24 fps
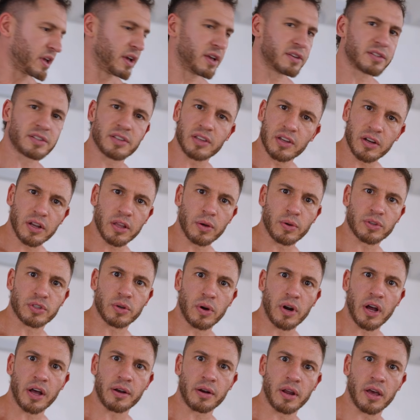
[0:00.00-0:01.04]
This is literally what's
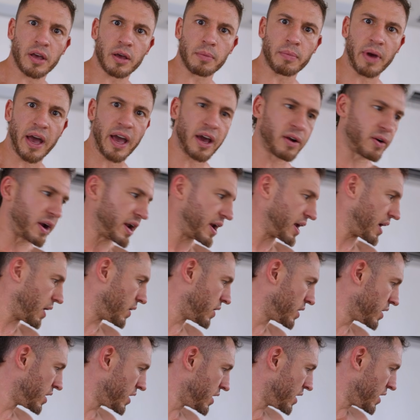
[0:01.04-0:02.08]
going on in my head right now
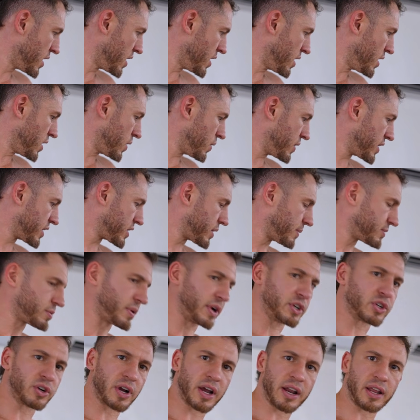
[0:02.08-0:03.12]
when it comes to my
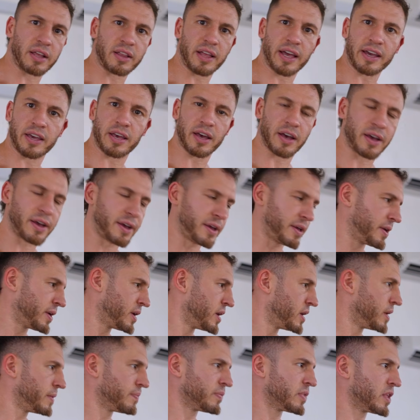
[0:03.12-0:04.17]
training. Like,
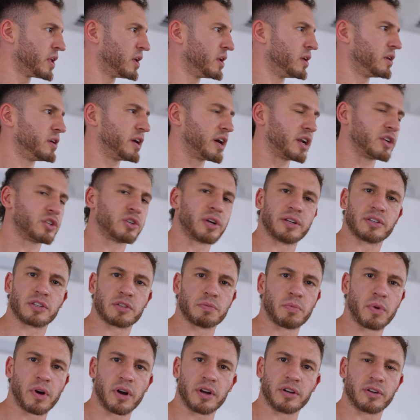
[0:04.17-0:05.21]
you gotta train
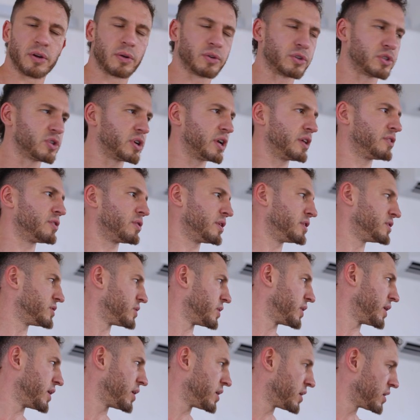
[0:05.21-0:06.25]
smart. Don't train through
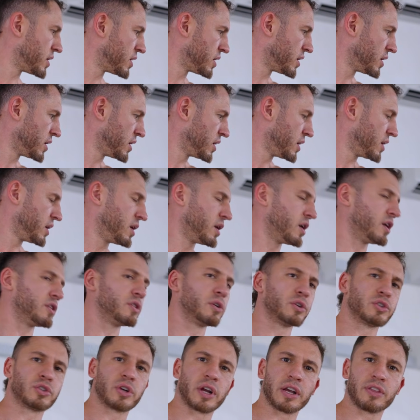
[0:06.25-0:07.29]
injury, or
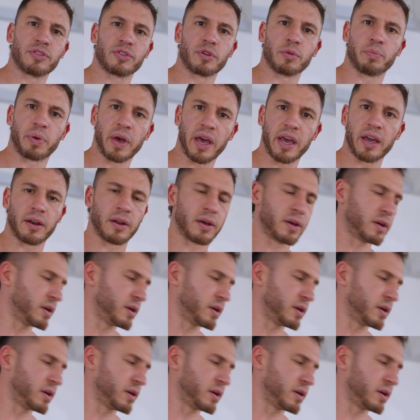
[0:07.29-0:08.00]
don't train through pain.